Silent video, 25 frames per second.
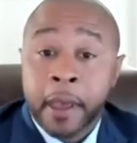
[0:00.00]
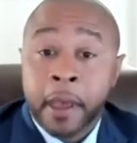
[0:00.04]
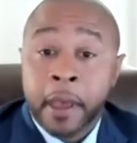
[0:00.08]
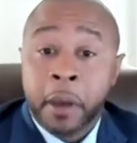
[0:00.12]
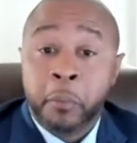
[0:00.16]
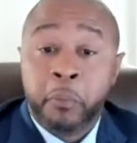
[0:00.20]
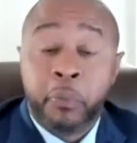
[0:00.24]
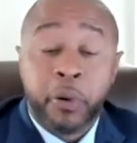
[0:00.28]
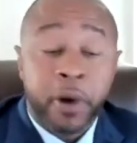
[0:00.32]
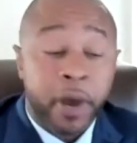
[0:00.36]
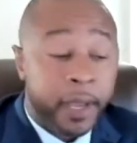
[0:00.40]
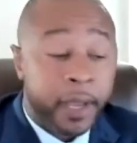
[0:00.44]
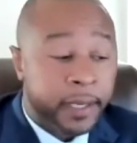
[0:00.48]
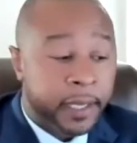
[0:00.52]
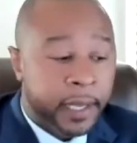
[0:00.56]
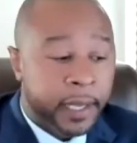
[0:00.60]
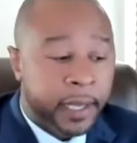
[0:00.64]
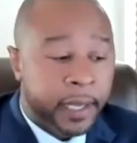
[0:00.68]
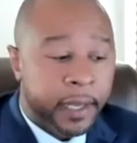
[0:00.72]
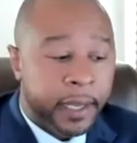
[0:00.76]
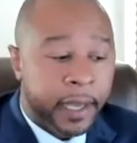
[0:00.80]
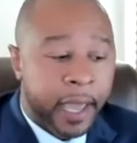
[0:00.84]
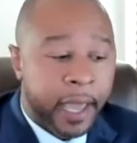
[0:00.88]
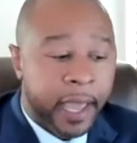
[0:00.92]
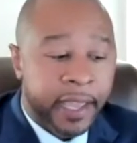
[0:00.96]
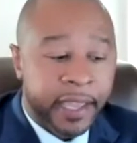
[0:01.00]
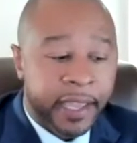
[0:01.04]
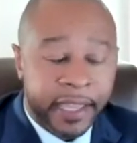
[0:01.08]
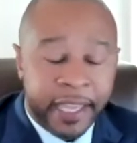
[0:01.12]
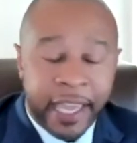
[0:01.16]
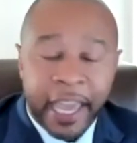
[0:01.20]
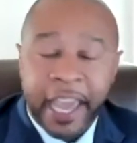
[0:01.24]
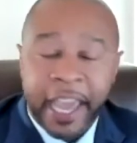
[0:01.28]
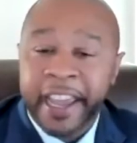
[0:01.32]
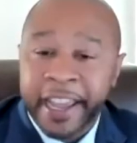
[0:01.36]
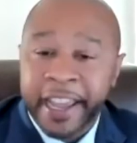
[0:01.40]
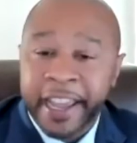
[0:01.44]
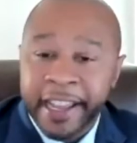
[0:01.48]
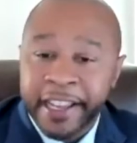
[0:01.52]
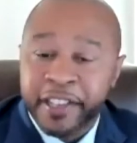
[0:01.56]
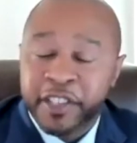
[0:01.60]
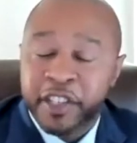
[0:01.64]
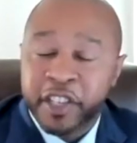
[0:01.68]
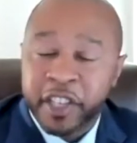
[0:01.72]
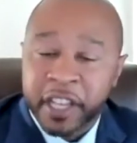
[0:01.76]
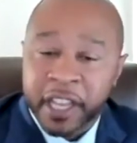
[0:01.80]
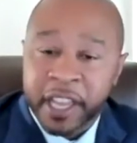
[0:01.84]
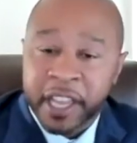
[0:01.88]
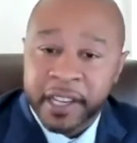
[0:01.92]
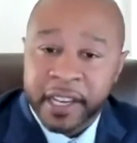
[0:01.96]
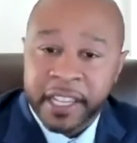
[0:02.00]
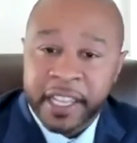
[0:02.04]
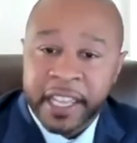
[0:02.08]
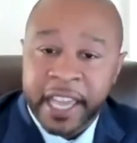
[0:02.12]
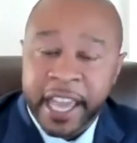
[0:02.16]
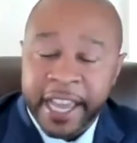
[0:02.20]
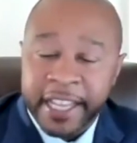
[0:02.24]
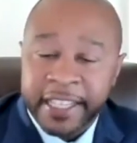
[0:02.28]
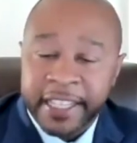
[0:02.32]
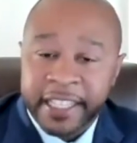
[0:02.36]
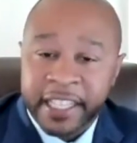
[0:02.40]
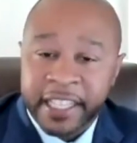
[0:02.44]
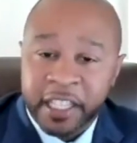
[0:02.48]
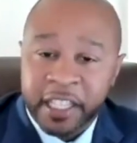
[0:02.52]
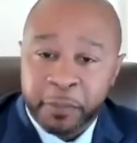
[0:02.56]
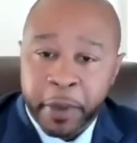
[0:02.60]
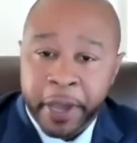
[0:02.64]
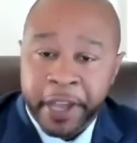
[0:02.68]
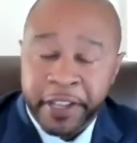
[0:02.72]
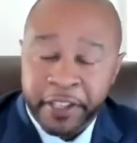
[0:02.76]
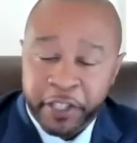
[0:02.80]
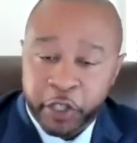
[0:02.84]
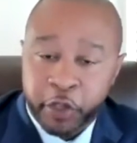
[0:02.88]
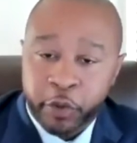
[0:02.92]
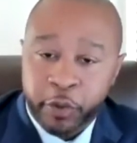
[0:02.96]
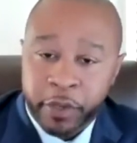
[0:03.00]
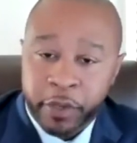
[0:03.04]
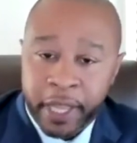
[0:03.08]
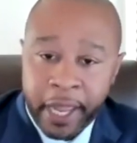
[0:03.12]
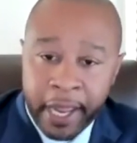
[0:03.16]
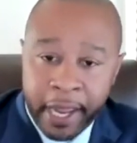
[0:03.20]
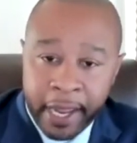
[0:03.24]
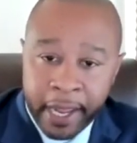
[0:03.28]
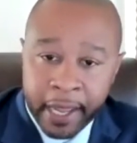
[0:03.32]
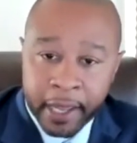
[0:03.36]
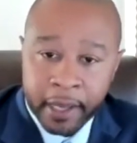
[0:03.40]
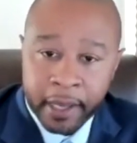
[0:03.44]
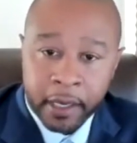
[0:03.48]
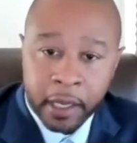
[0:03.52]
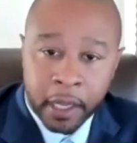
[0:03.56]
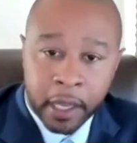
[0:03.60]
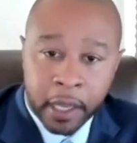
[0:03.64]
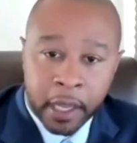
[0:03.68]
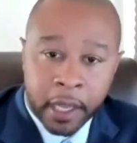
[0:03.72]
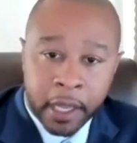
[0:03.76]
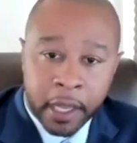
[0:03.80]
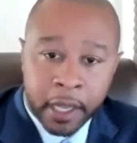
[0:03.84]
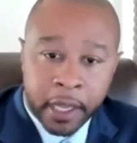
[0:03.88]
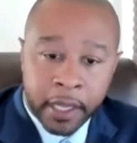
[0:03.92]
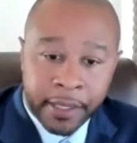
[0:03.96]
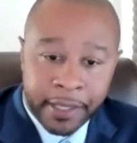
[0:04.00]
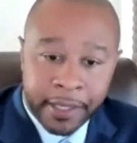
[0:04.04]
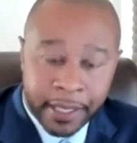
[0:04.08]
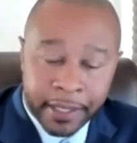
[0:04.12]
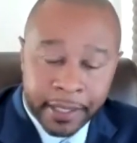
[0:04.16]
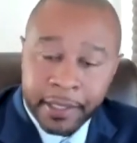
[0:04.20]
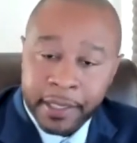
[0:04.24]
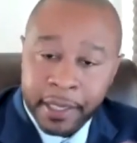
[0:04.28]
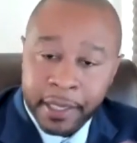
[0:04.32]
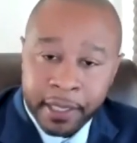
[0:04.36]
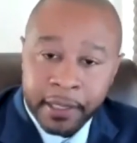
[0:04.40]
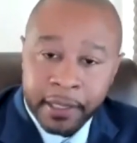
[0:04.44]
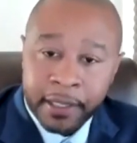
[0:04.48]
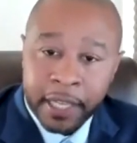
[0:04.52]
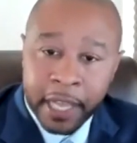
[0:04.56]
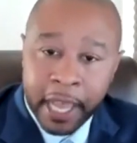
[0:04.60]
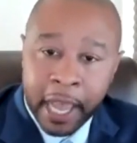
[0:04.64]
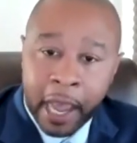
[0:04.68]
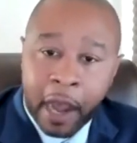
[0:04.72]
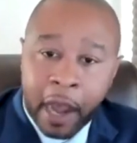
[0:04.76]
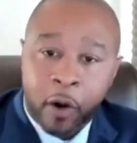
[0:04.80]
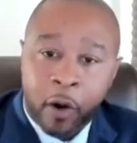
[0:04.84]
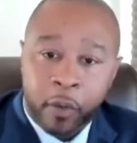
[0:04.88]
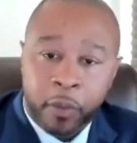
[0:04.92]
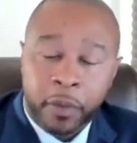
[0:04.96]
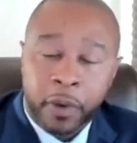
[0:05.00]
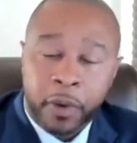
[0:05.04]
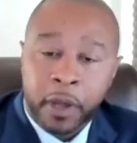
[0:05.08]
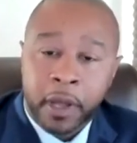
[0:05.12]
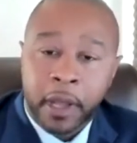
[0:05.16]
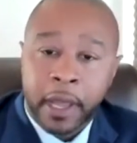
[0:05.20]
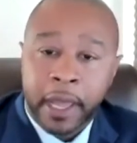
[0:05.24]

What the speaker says: but engage in the case as best you can to help.